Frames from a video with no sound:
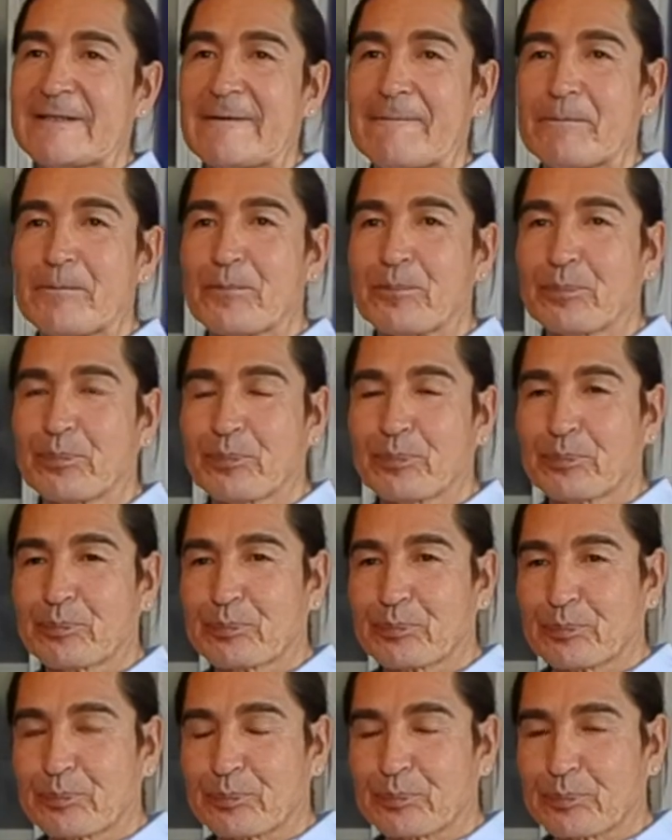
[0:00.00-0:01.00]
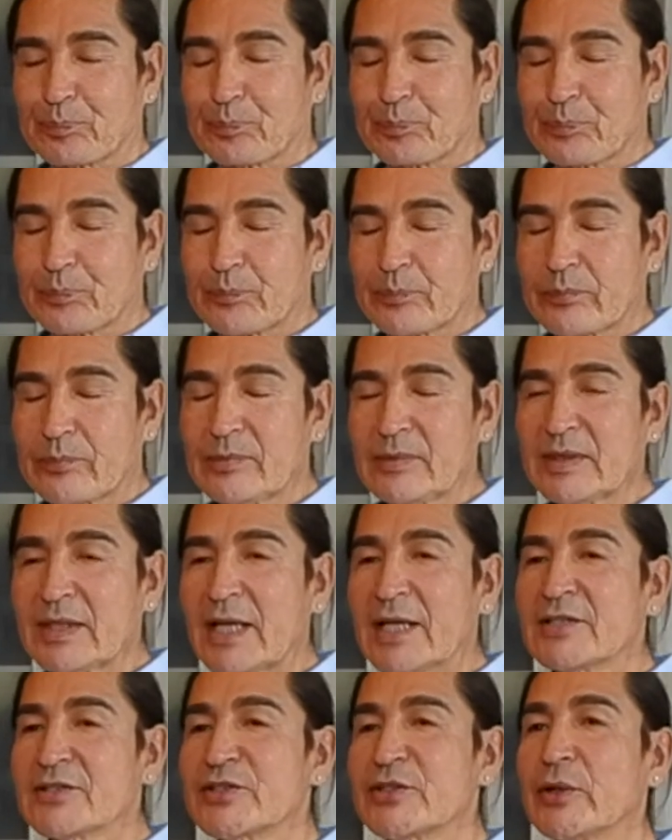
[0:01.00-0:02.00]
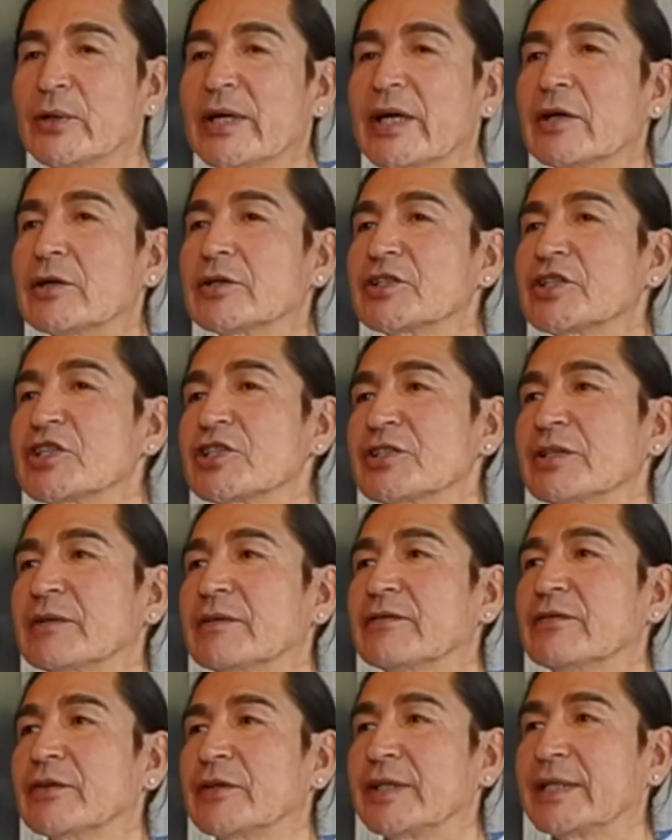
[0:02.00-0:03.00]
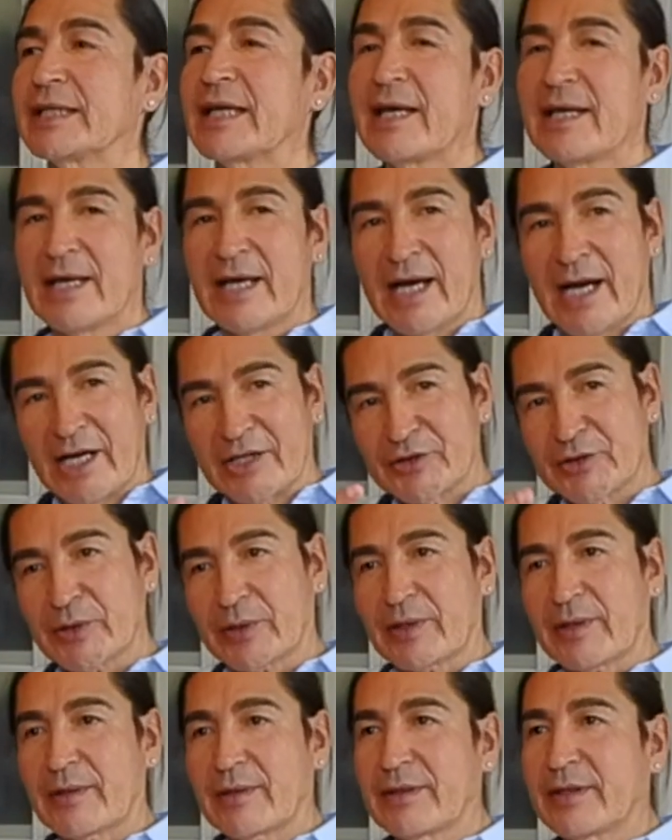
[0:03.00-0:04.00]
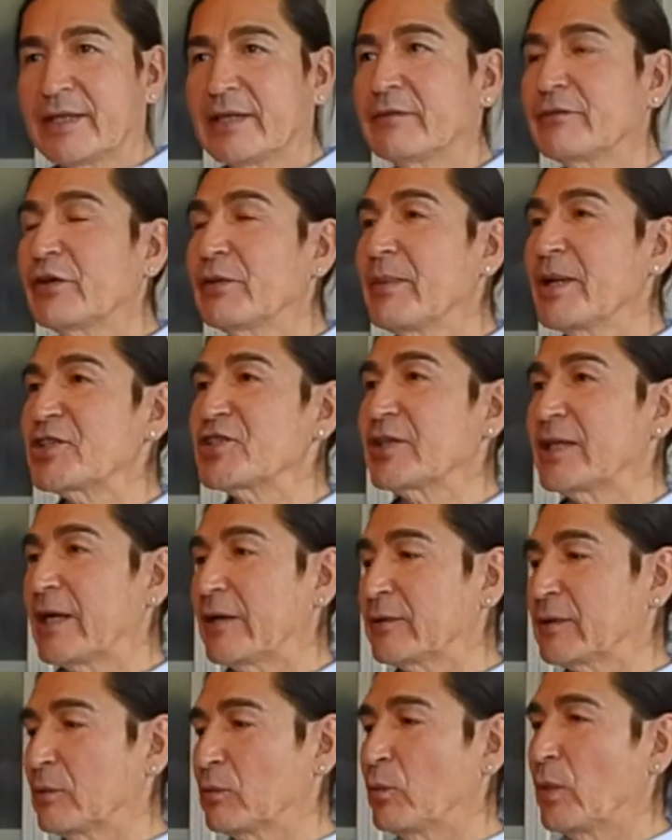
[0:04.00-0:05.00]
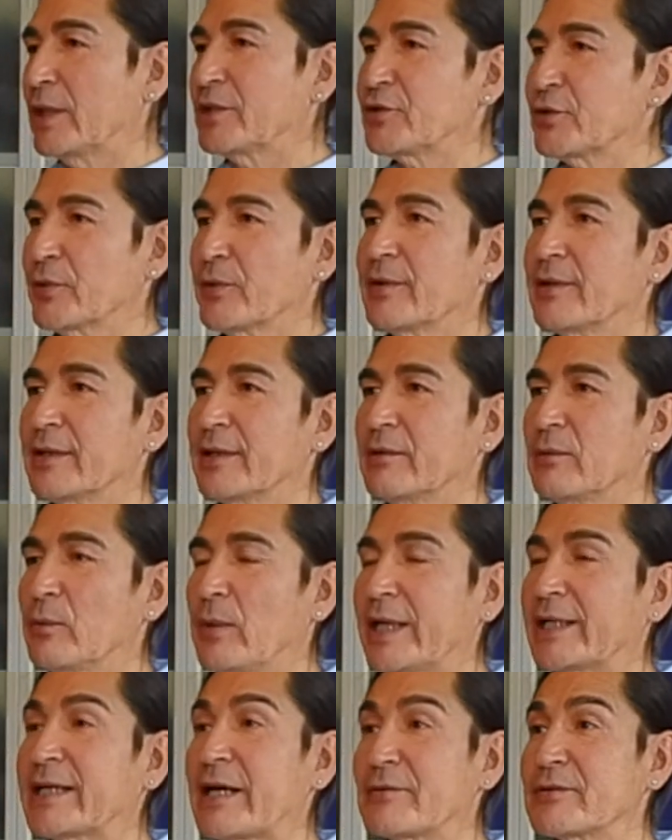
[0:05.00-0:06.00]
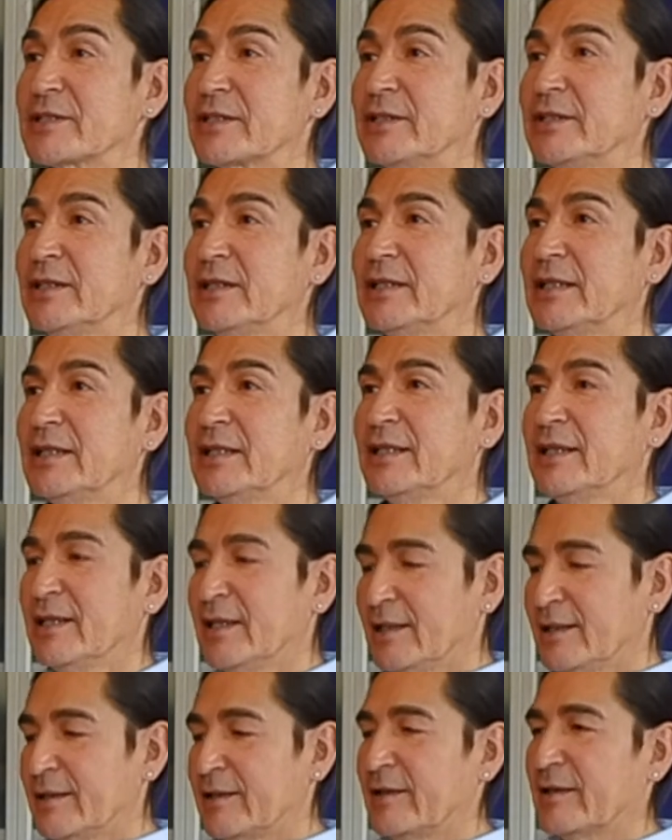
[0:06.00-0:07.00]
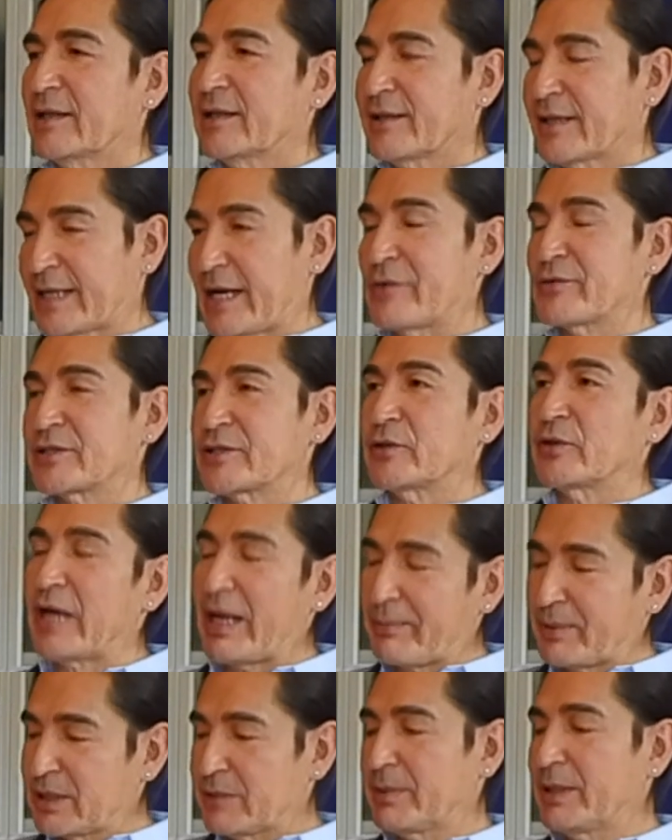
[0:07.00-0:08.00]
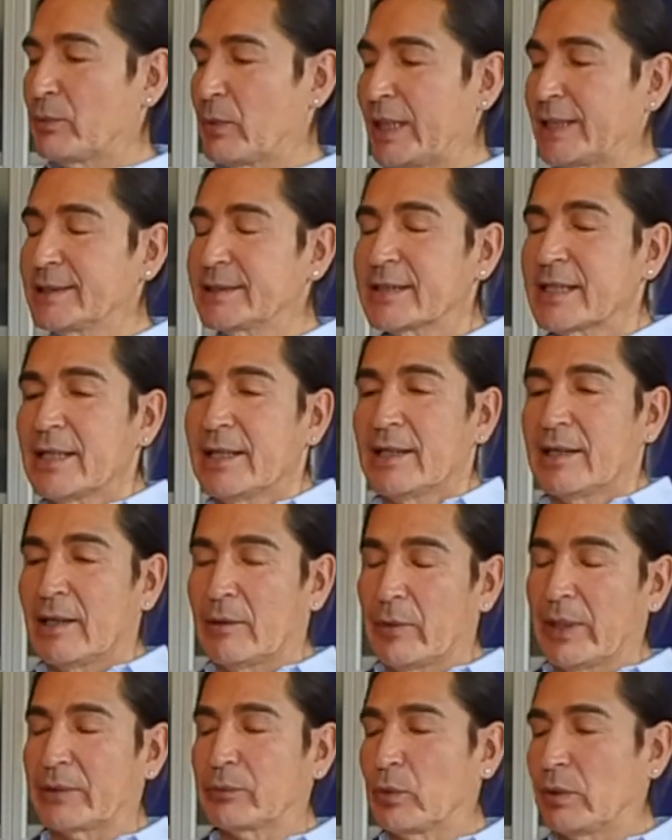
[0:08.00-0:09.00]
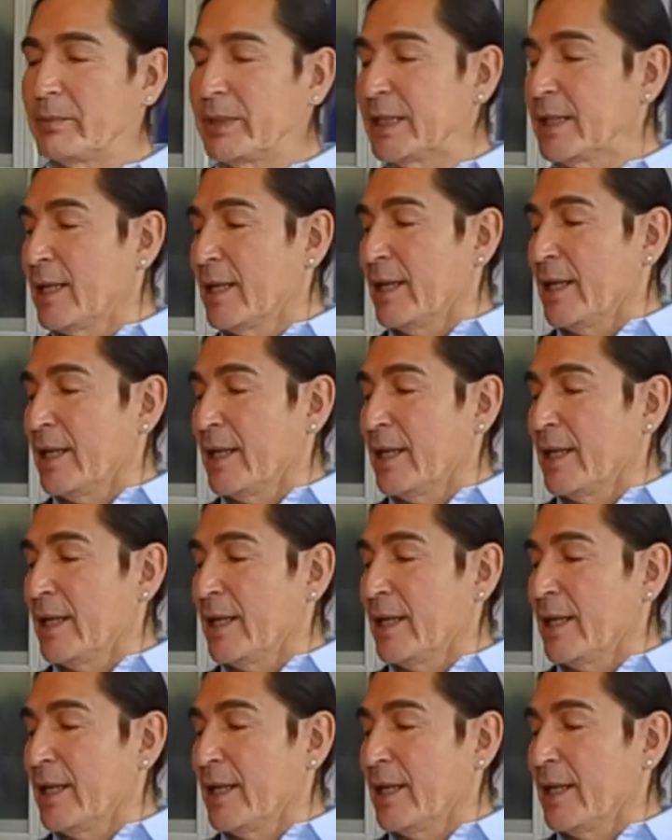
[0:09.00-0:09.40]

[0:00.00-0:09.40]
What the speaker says: And so I auditioned for it. I took the information out and went to the white counselor, the counselor who happened to be white, a white woman.